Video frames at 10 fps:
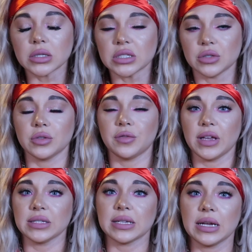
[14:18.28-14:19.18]
She would
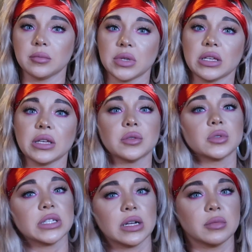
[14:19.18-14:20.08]
FaceTime me. It
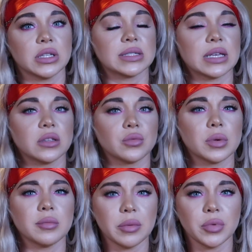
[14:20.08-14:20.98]
would tell me, it's
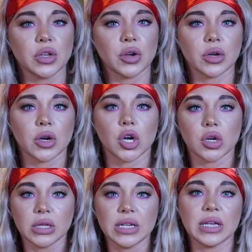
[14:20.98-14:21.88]
remember, you're
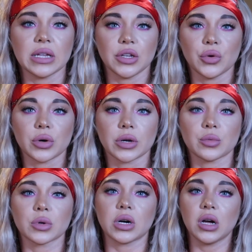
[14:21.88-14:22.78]
early in your
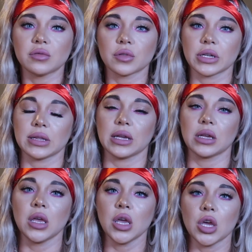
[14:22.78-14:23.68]
recovery.
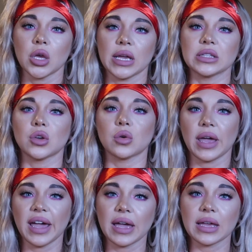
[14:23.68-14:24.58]
It's
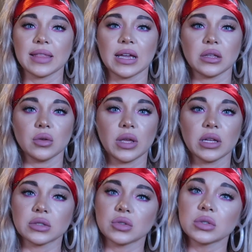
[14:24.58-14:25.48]
okay that you
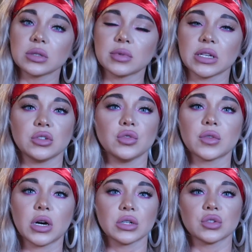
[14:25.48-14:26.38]
can't do some things. You've
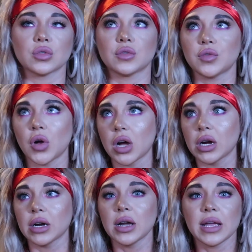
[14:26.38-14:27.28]
gotten so
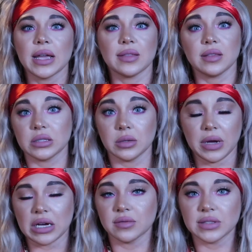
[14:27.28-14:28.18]
far in this
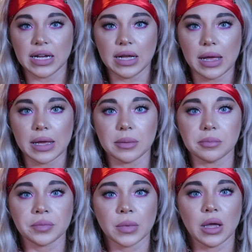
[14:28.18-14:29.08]
amount of time.